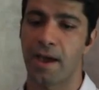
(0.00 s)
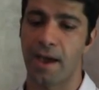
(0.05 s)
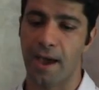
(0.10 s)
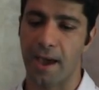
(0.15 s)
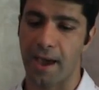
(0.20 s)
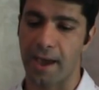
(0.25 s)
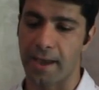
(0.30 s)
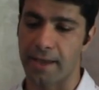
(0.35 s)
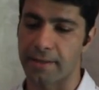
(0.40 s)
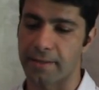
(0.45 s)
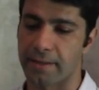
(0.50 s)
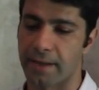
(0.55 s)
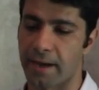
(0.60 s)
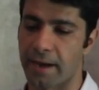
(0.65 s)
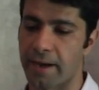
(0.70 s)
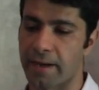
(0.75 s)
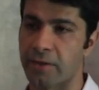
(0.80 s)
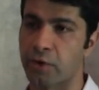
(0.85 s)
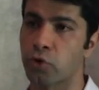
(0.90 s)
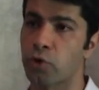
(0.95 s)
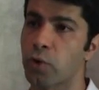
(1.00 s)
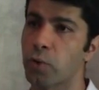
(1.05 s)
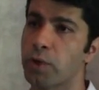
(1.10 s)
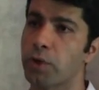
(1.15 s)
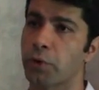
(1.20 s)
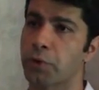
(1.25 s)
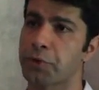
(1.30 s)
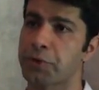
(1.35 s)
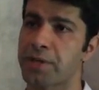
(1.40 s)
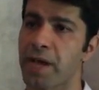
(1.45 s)
And during
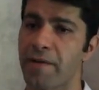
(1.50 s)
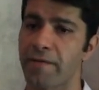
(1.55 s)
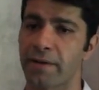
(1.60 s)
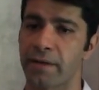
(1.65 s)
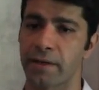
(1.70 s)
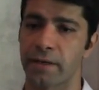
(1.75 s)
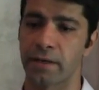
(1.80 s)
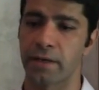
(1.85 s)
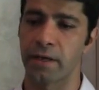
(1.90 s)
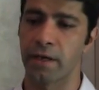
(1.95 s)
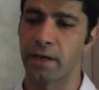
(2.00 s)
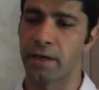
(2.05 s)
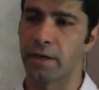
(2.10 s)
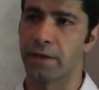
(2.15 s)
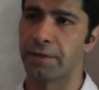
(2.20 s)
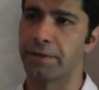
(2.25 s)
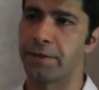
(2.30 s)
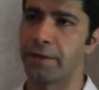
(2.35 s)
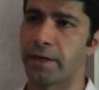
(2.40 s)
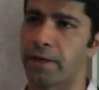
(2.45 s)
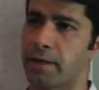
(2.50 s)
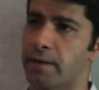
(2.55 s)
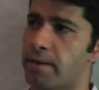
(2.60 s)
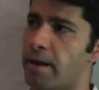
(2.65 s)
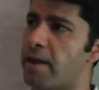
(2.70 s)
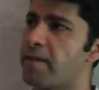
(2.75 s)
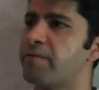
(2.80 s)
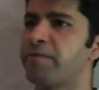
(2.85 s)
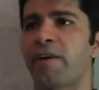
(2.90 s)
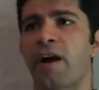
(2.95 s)
Windows 7,
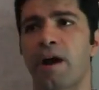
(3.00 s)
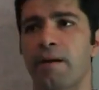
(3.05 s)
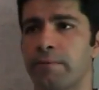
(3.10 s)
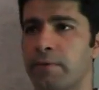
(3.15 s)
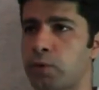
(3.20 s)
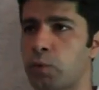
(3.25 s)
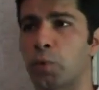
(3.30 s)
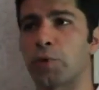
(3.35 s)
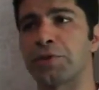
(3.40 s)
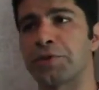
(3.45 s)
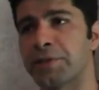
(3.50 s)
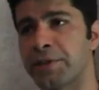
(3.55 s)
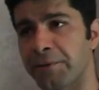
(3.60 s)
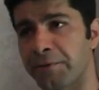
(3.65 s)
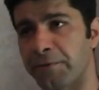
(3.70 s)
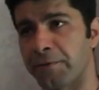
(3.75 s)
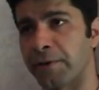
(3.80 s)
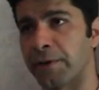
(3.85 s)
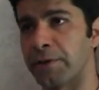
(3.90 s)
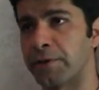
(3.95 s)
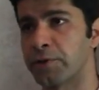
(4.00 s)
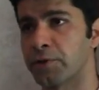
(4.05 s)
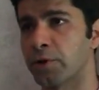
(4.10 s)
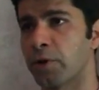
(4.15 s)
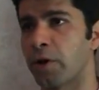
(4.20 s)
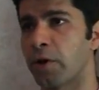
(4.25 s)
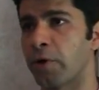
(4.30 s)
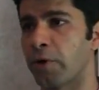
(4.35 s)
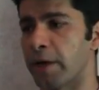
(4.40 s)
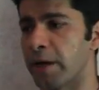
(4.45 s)
the environment was different.
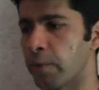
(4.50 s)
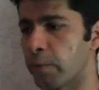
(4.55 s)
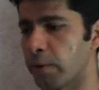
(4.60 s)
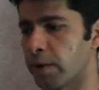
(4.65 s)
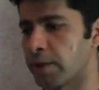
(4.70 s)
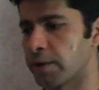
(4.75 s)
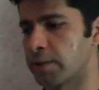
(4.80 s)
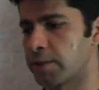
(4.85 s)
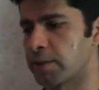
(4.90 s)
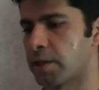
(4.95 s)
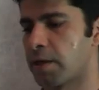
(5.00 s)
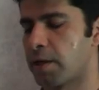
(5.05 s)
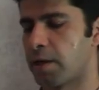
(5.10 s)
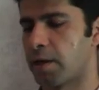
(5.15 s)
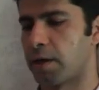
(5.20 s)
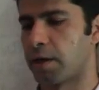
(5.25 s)
So it was